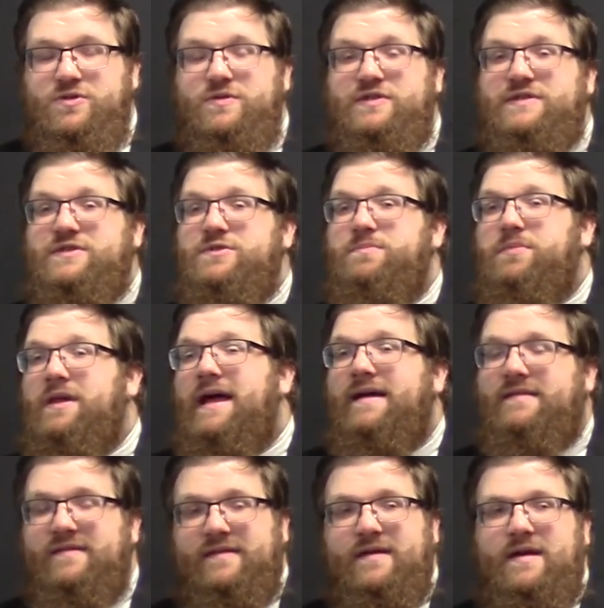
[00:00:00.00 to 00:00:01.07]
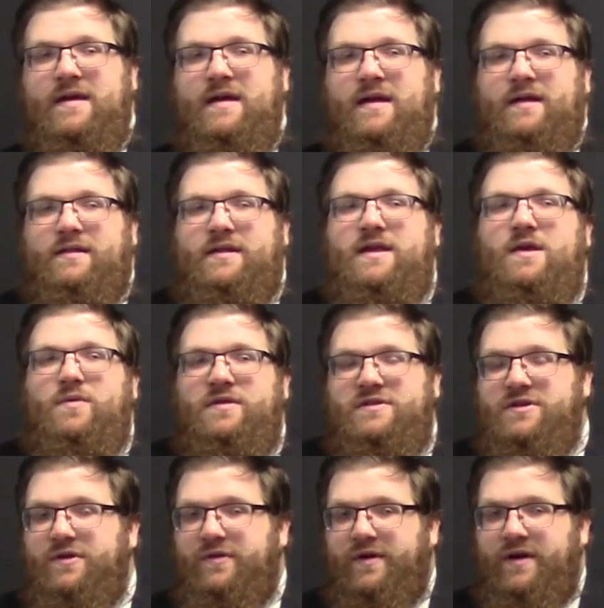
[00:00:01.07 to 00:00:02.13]
chooses to bless Leah with
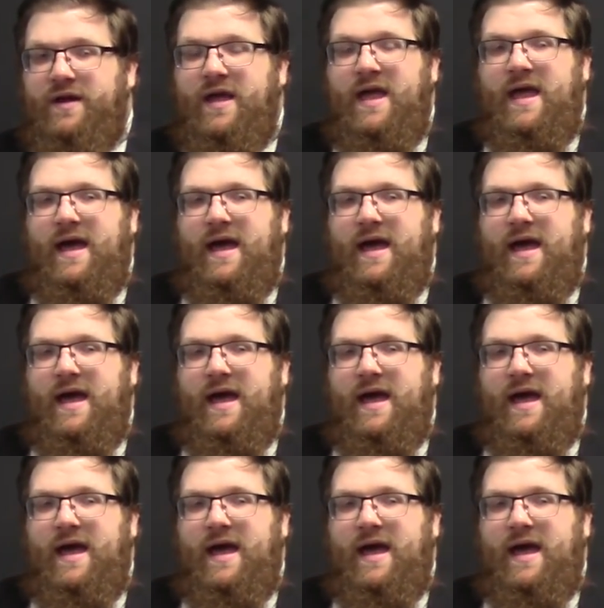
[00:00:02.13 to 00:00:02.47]
children.